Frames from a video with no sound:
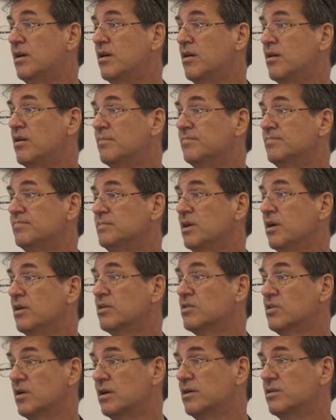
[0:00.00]
our,
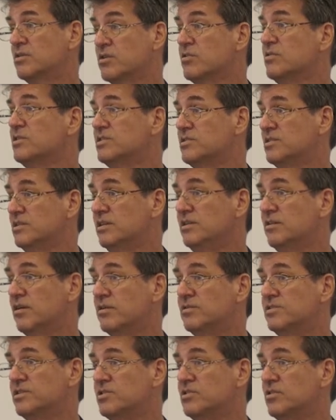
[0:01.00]
our, our currency,
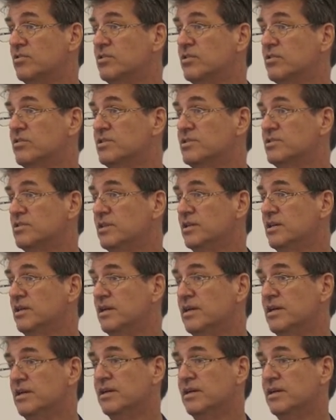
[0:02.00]
our digital currency.